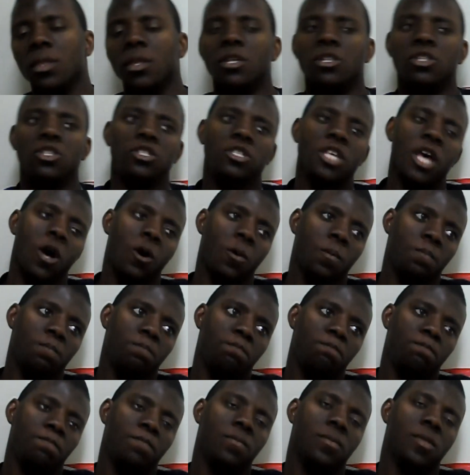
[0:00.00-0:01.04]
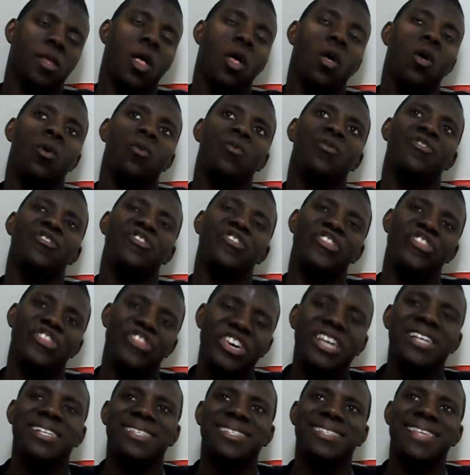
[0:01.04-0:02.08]
So, on
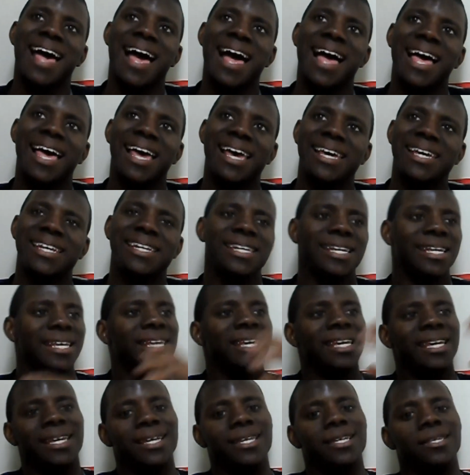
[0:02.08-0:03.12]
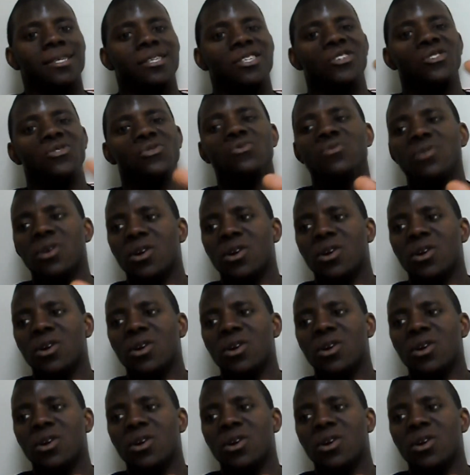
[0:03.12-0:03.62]
this side, you